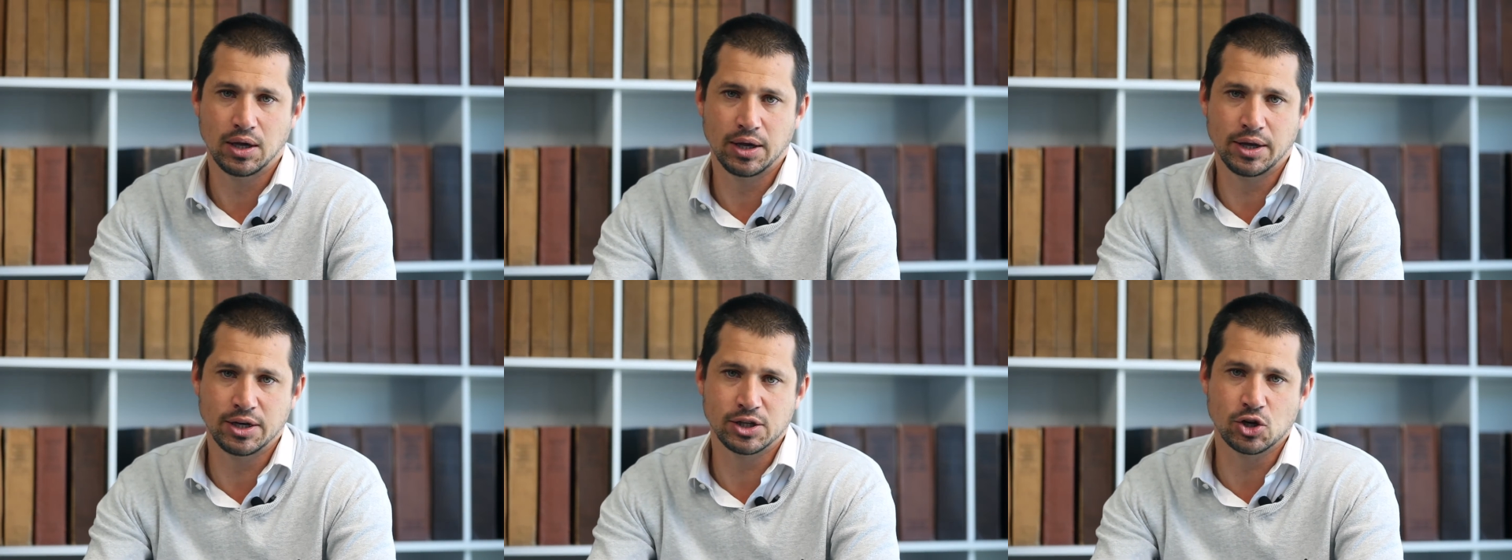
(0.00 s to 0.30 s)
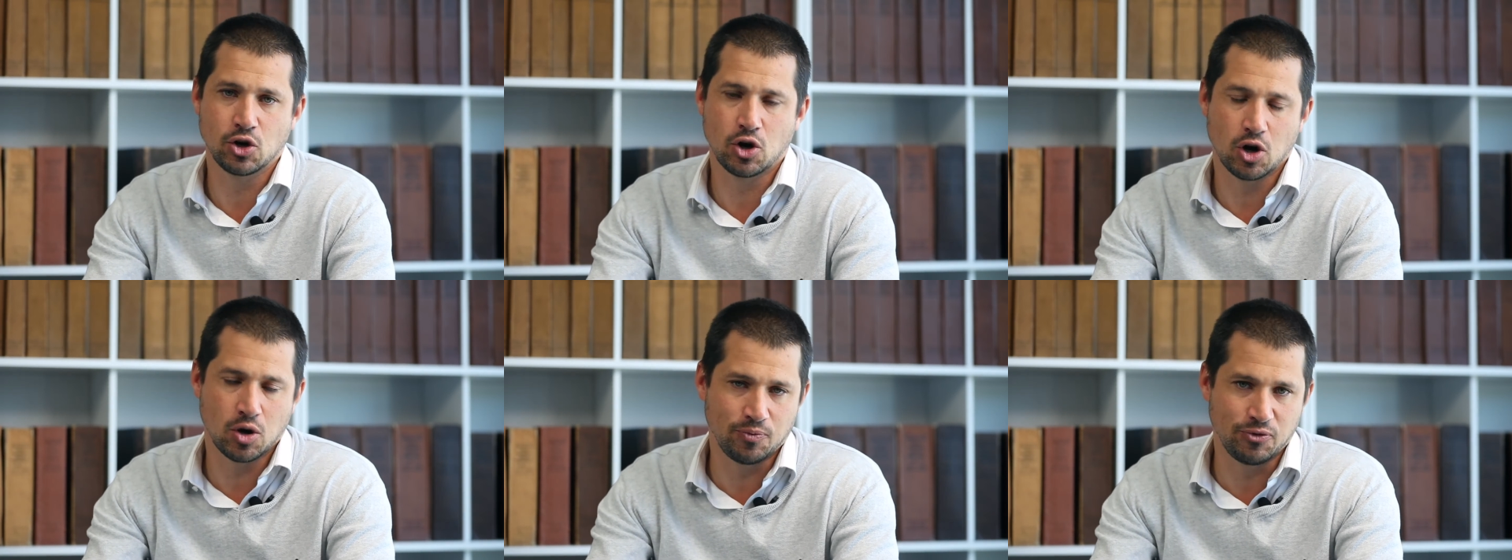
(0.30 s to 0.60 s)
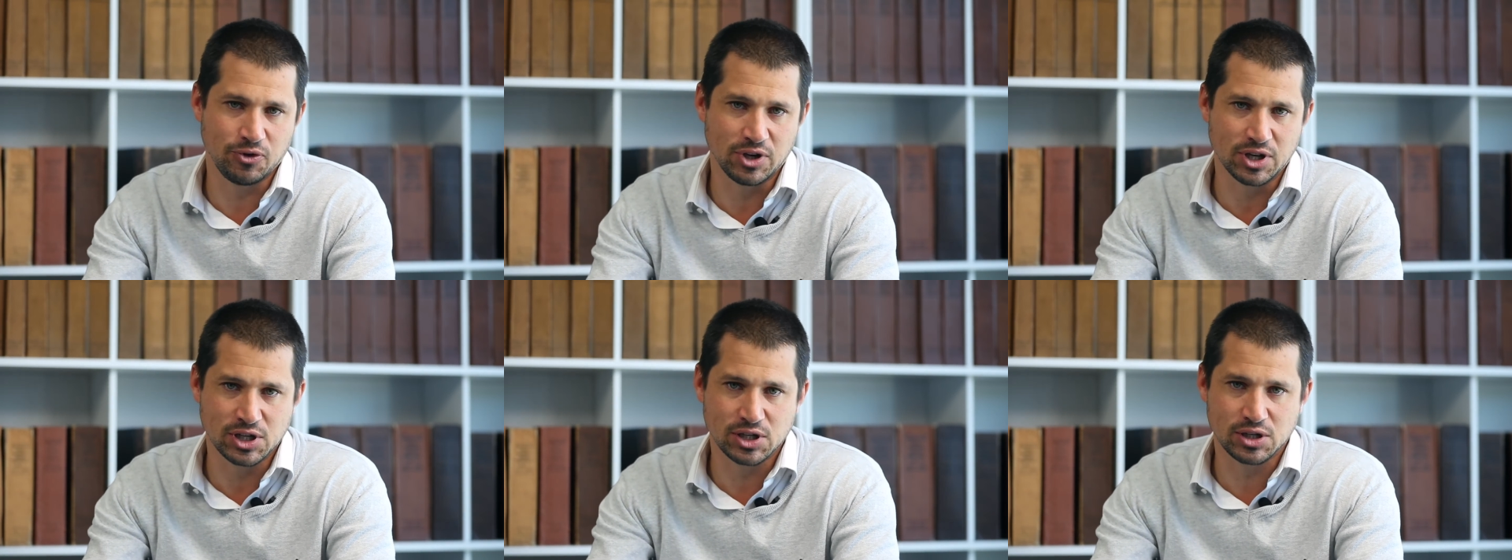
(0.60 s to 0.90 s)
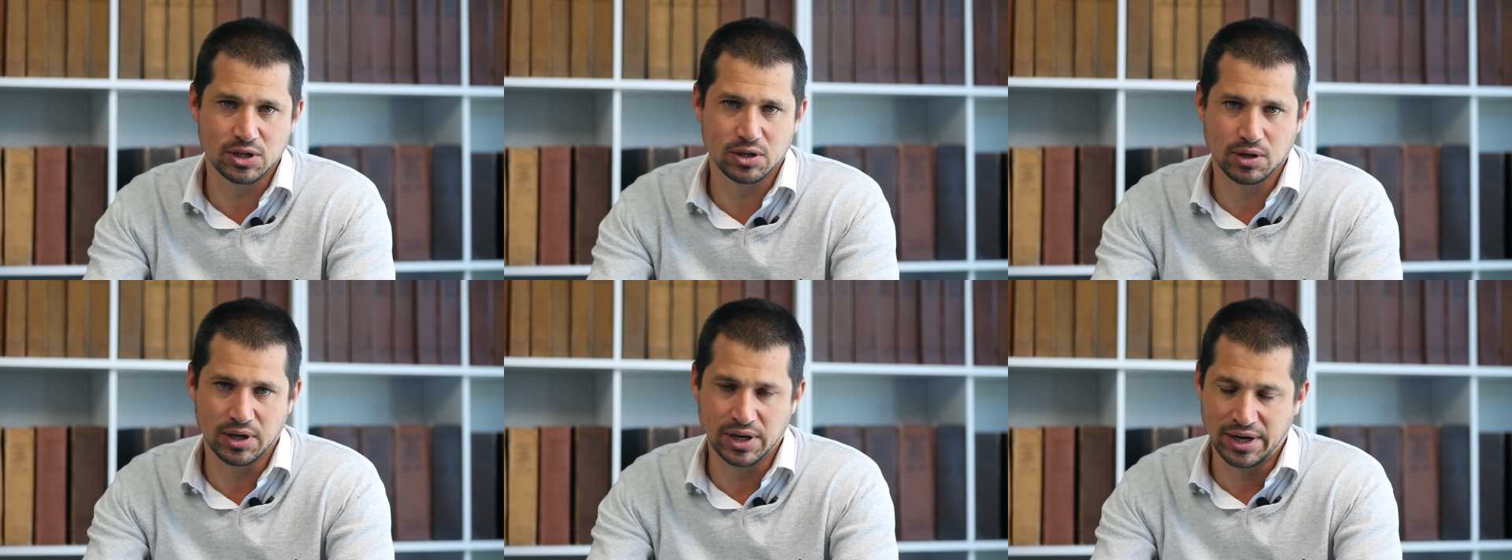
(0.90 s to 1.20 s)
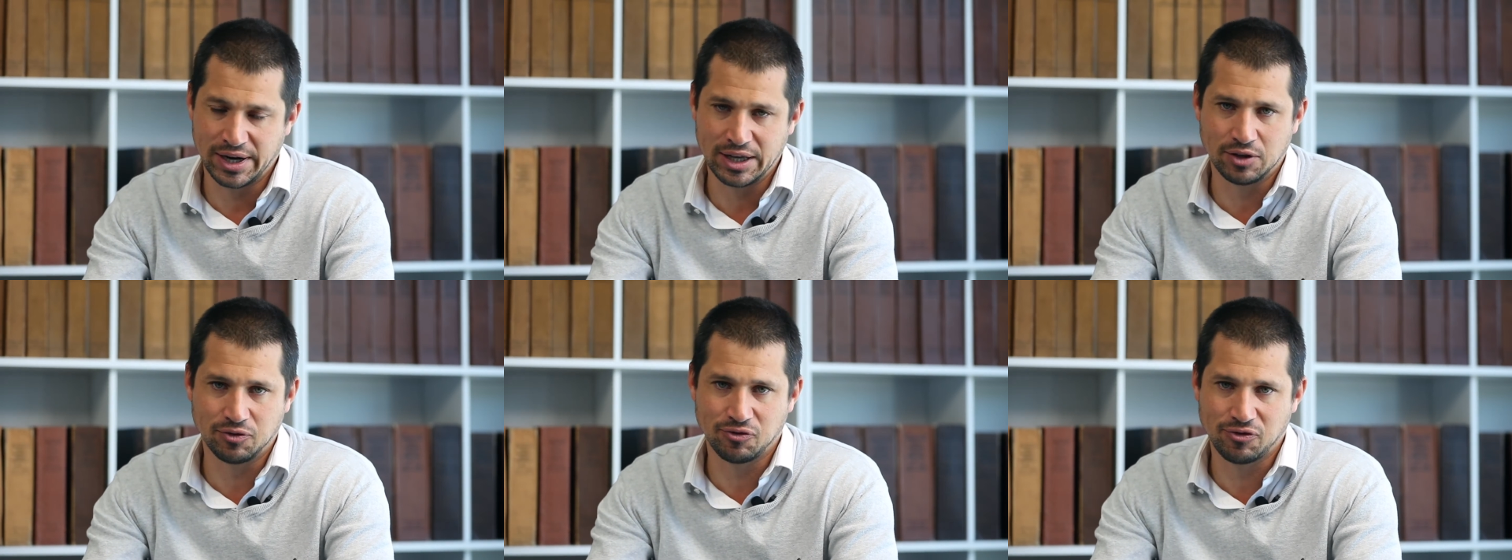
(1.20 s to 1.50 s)
It is an obvious
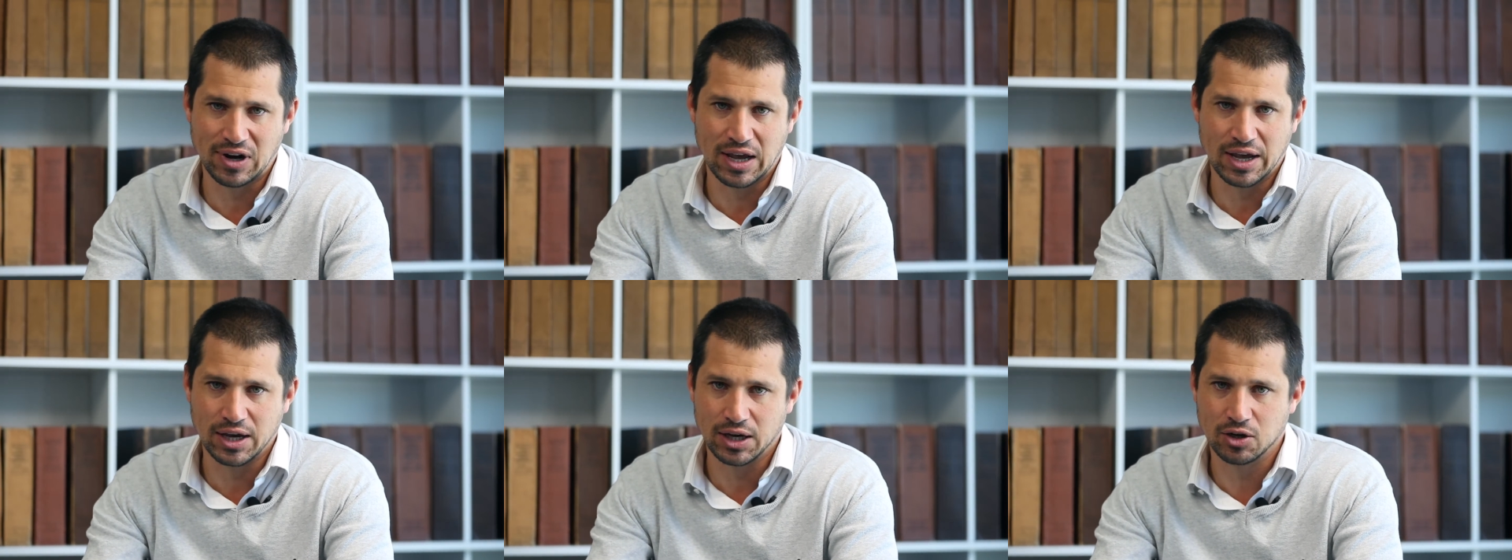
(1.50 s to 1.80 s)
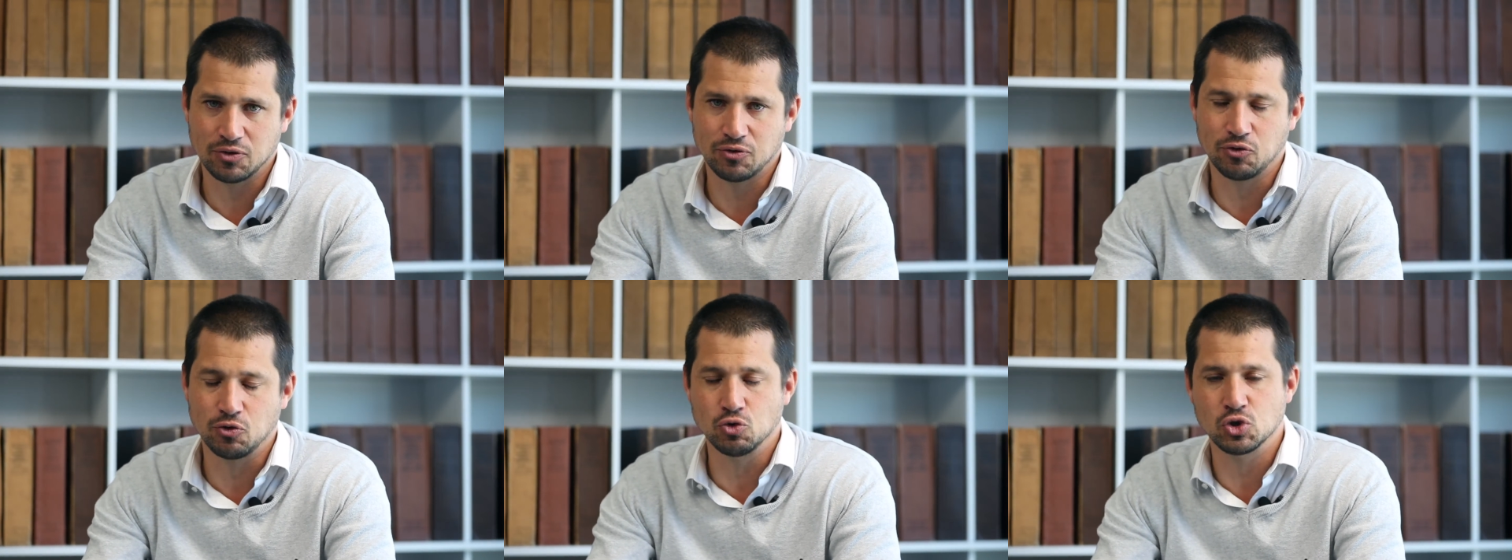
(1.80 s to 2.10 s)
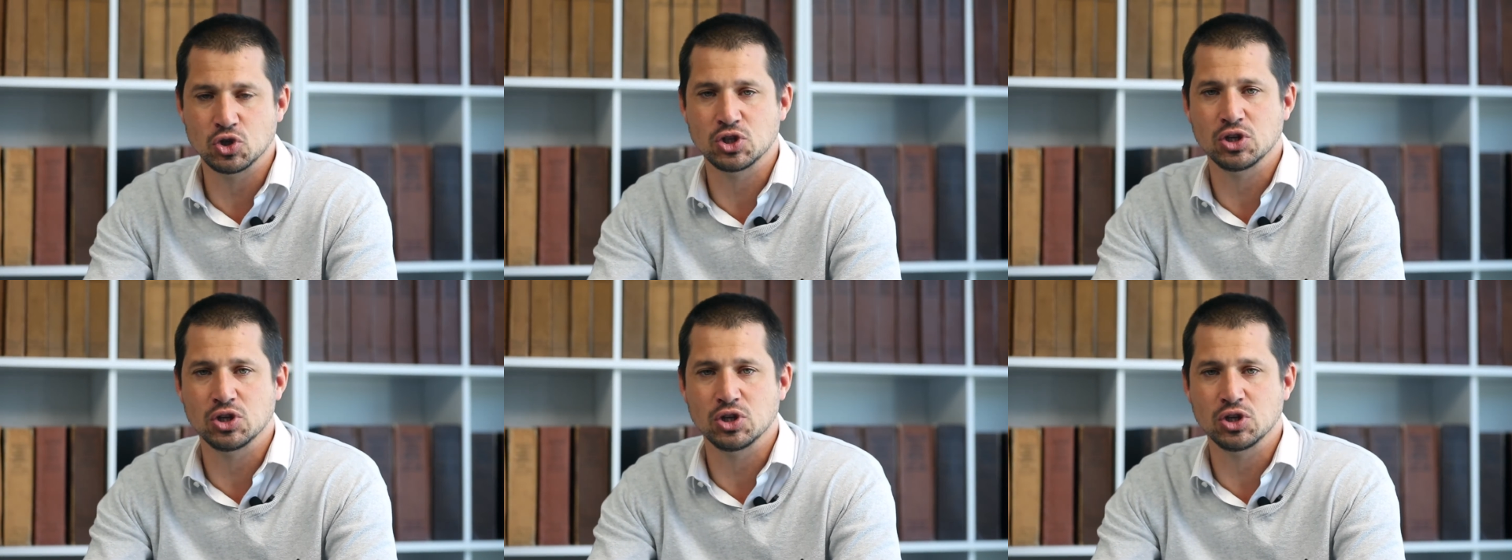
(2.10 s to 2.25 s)
red flag for